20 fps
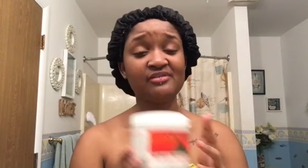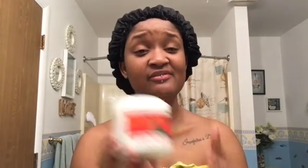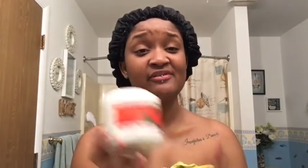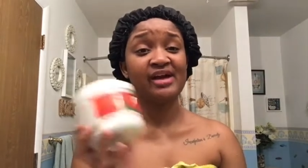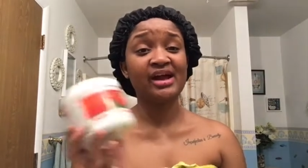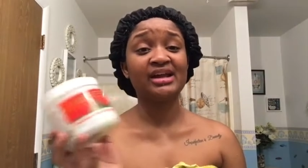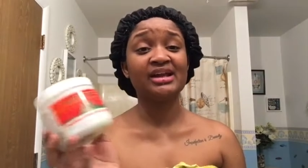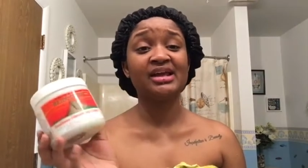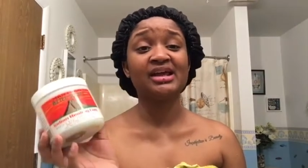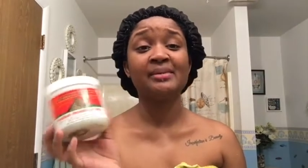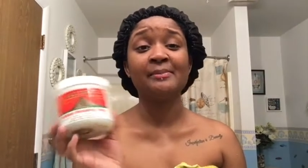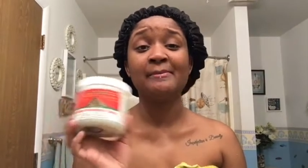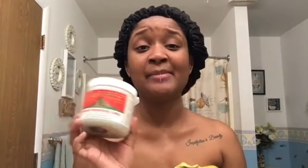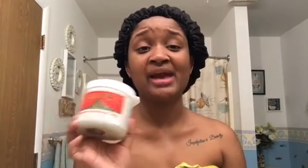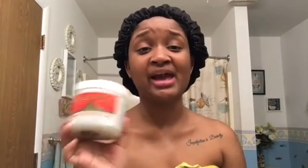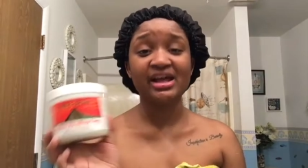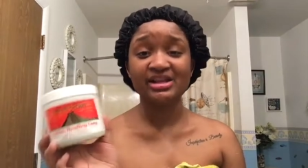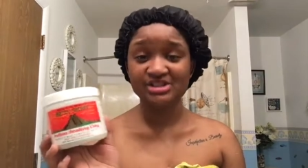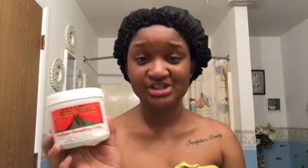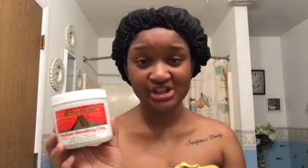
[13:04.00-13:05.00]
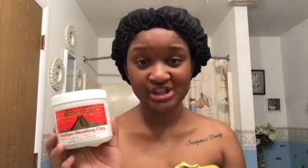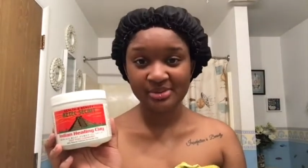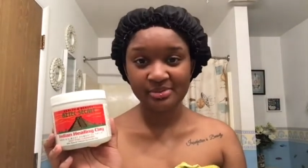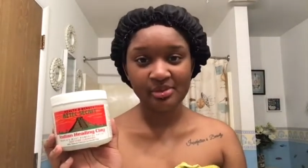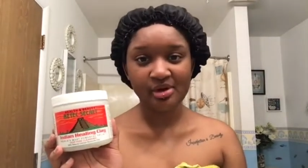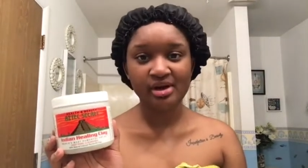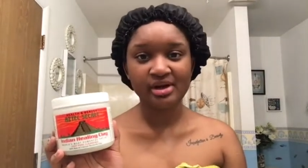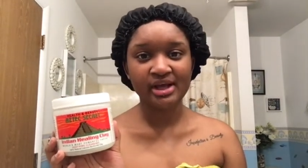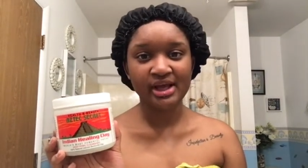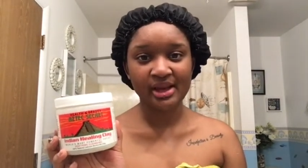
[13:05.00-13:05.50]
find it mad cheap
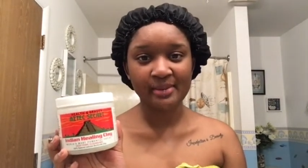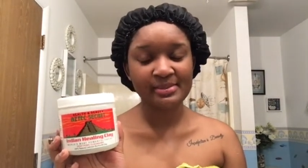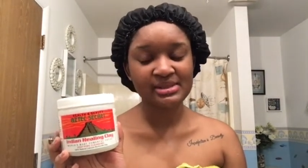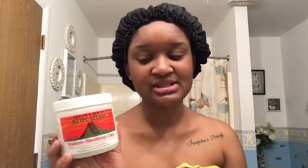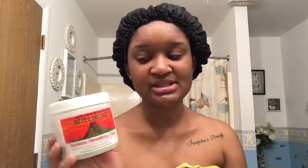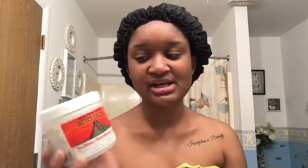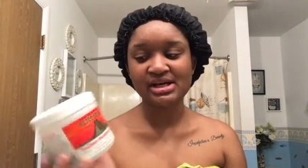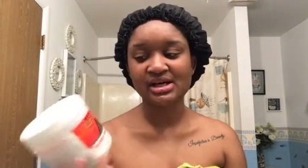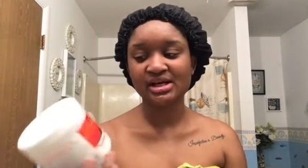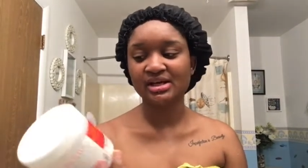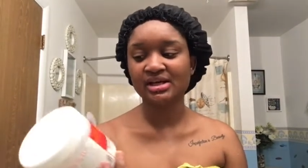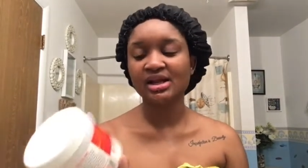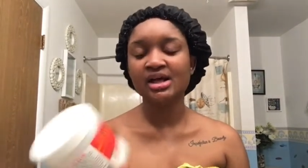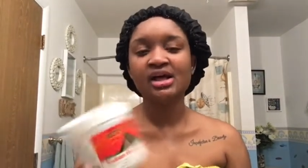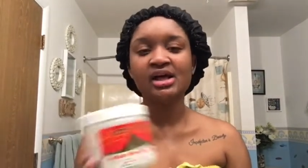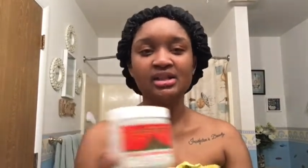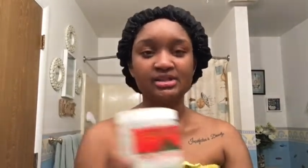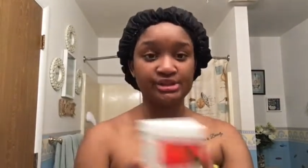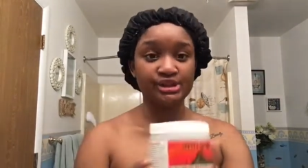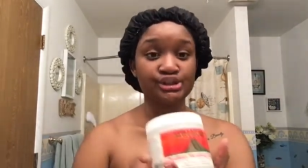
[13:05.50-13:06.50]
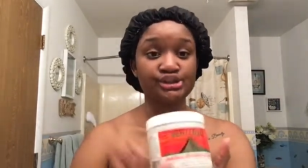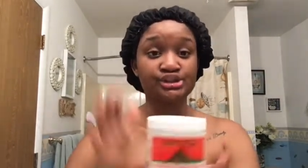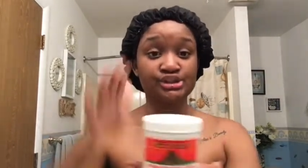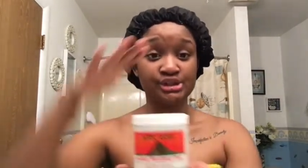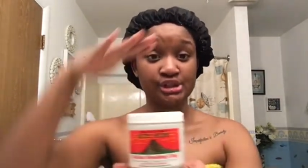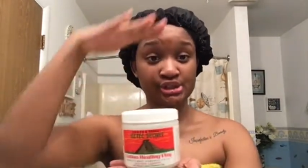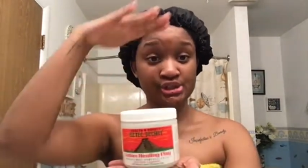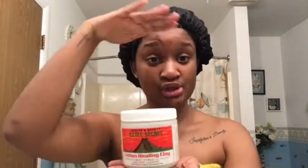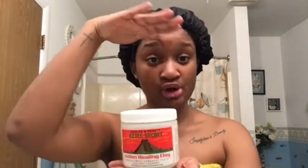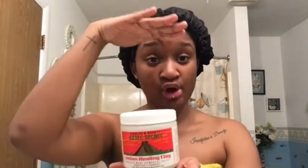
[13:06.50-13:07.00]
on Amazon. The
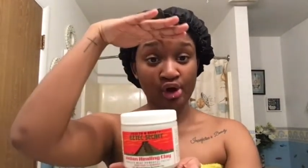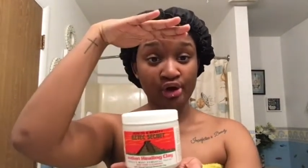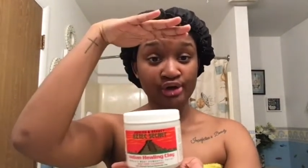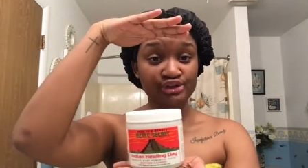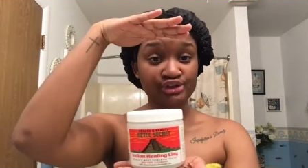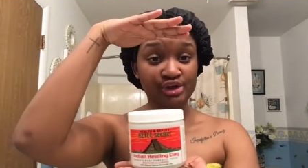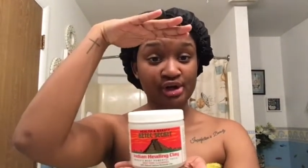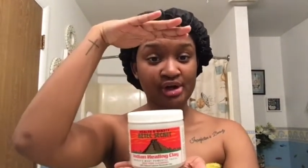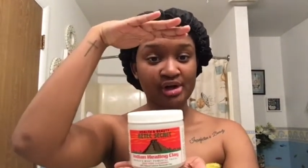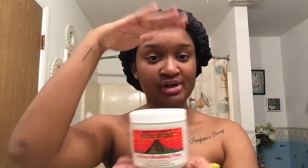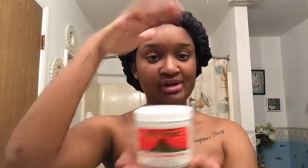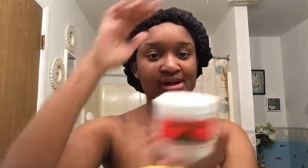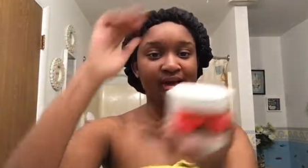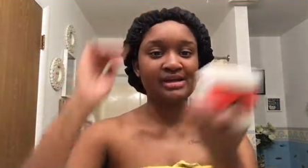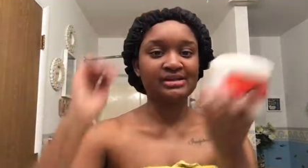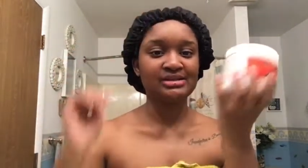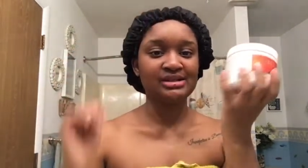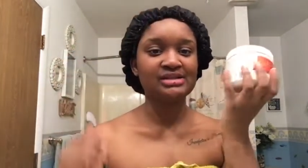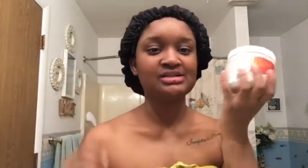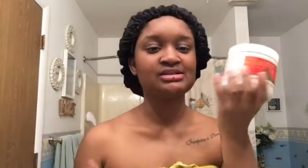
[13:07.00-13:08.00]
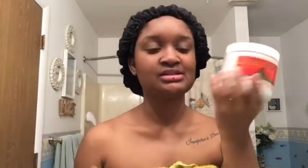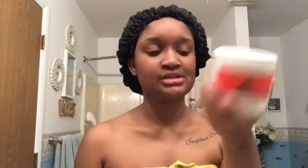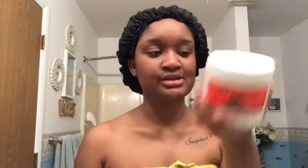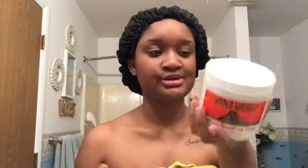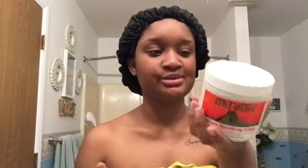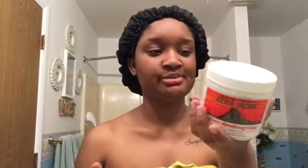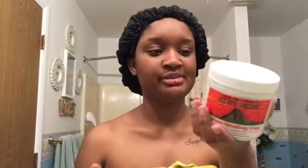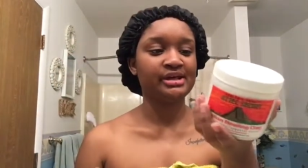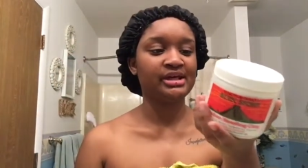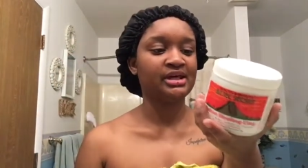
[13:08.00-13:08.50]
tall jar, not this little
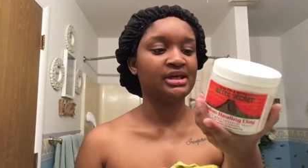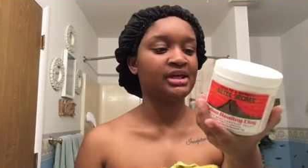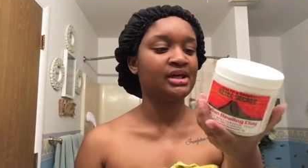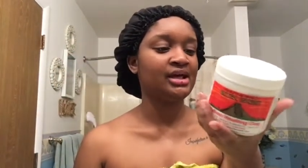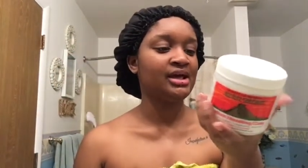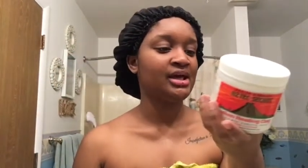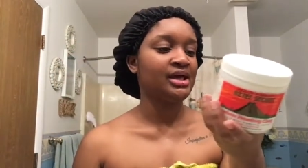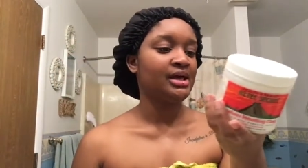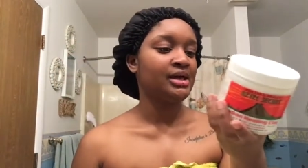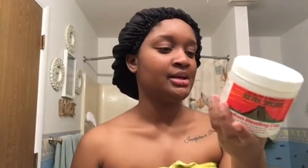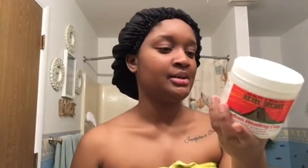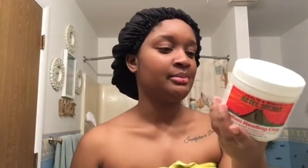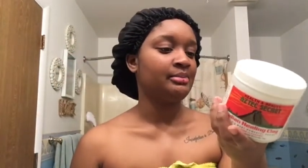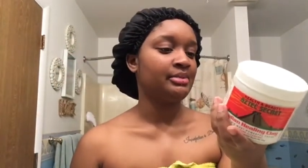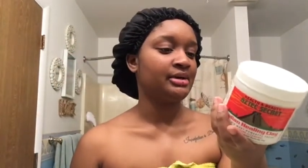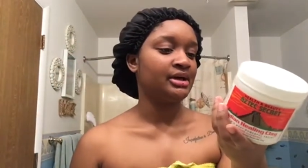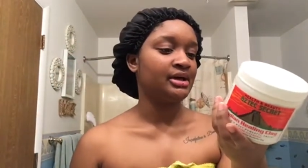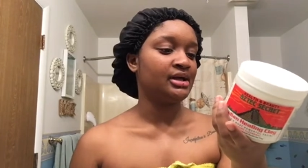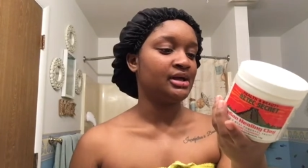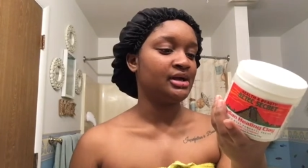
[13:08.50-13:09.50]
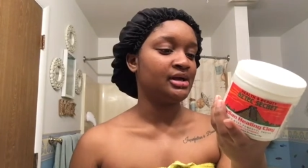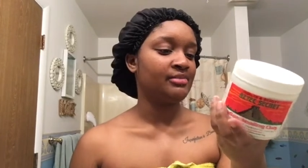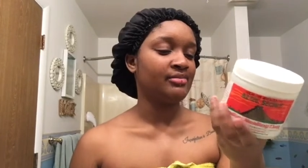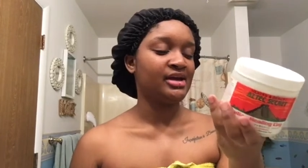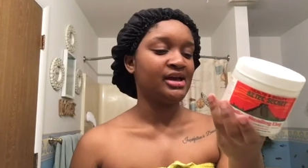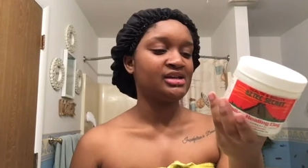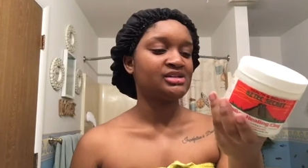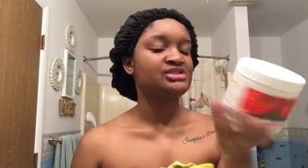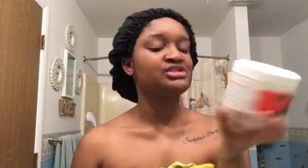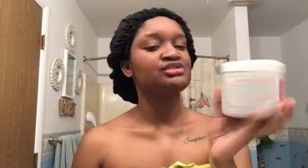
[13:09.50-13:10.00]
bit. But it
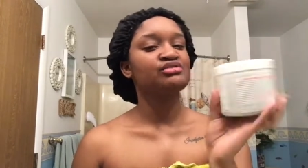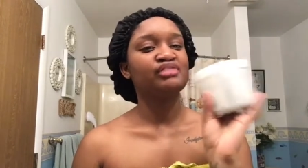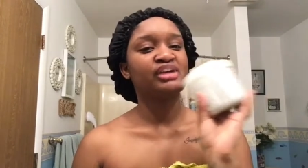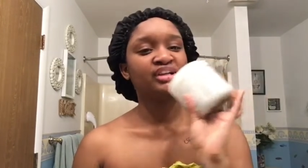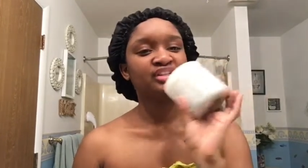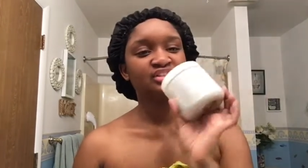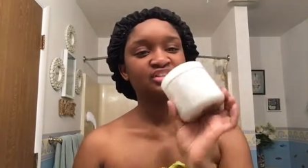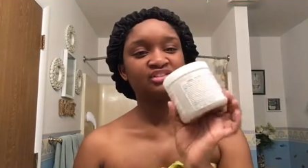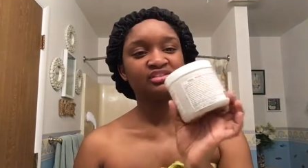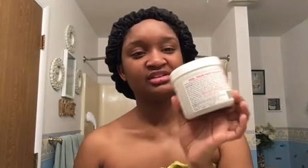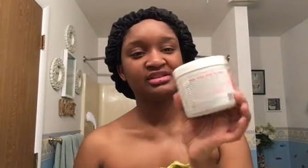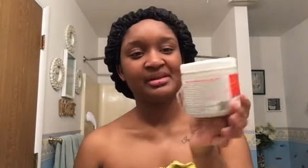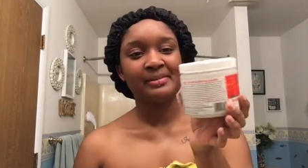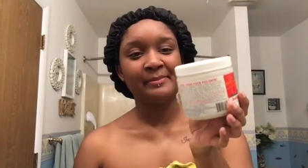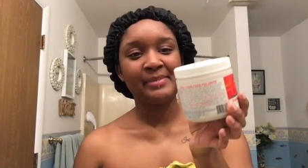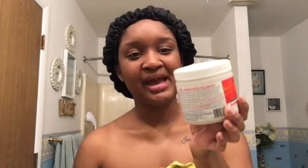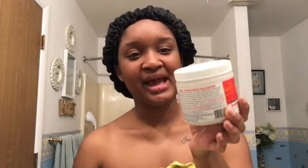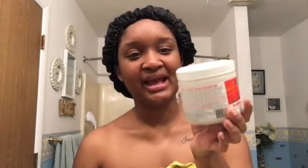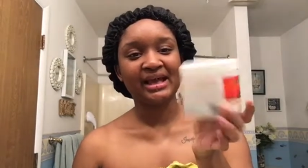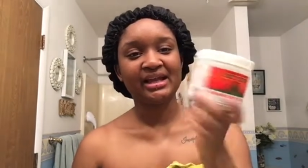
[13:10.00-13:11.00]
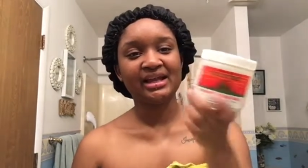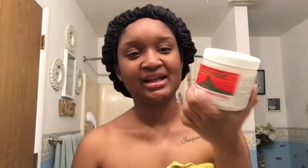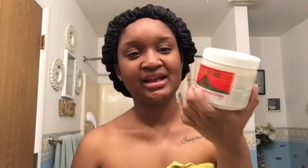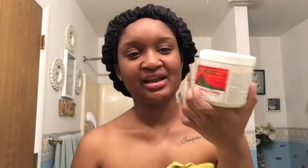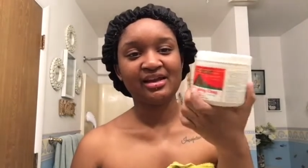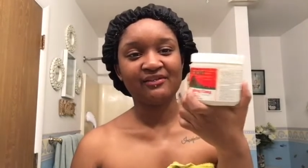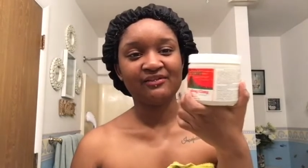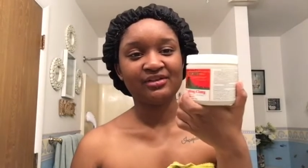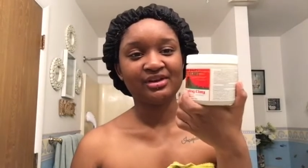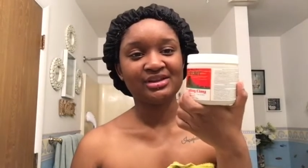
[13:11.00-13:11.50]
has directions on the back and
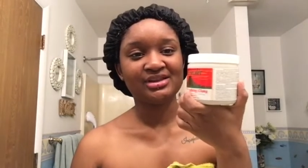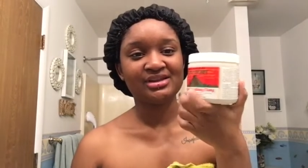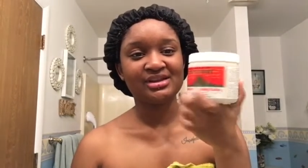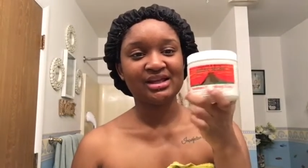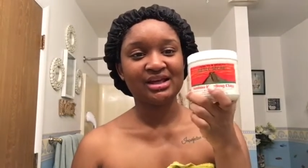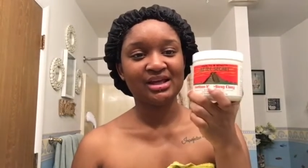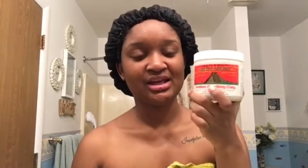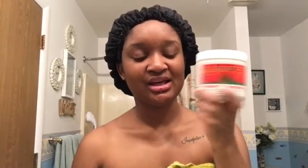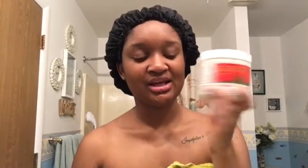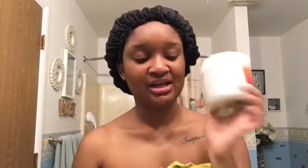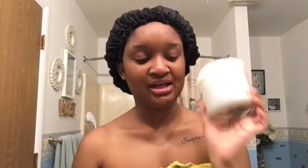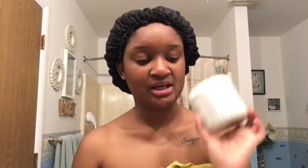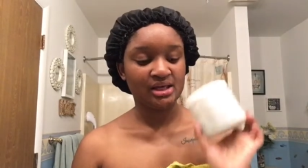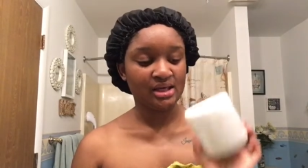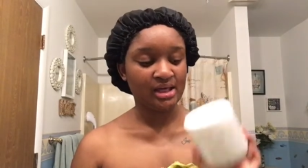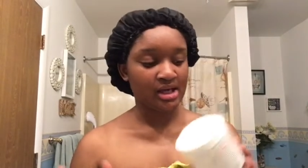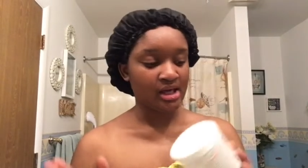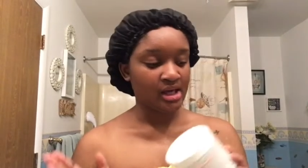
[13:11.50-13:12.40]
everything.